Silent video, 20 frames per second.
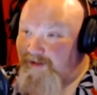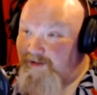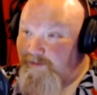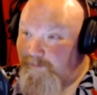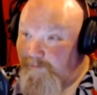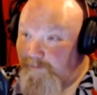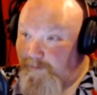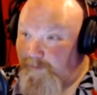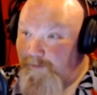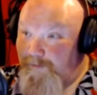to
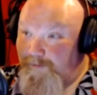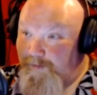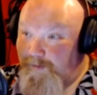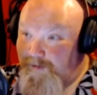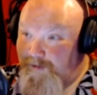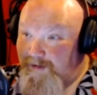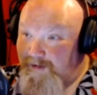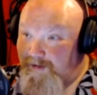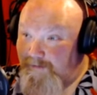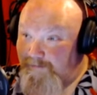improve
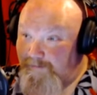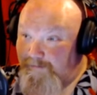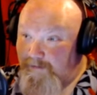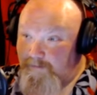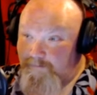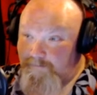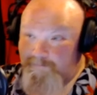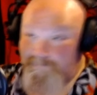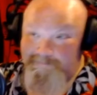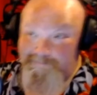yourself.
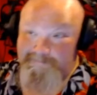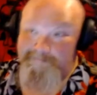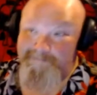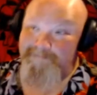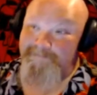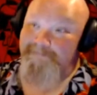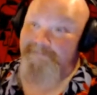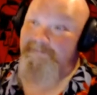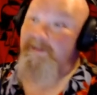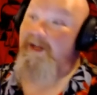
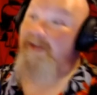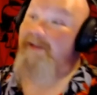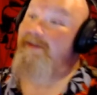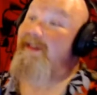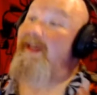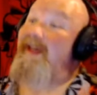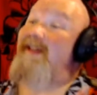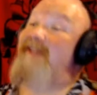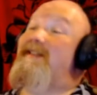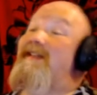And
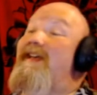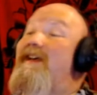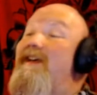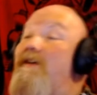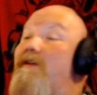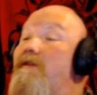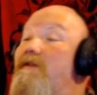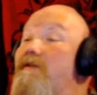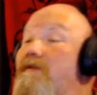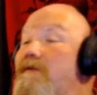that's
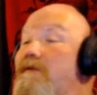how